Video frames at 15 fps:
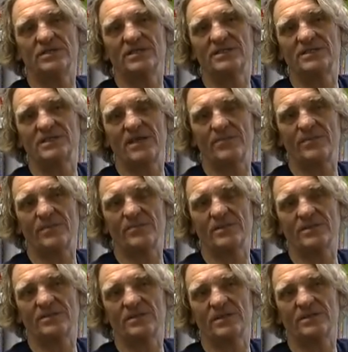They skip the
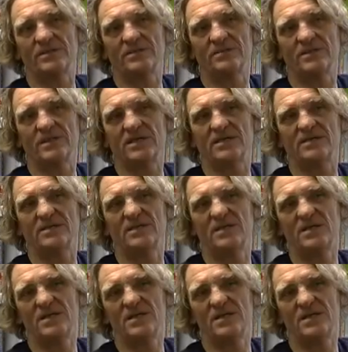bits that they don't get.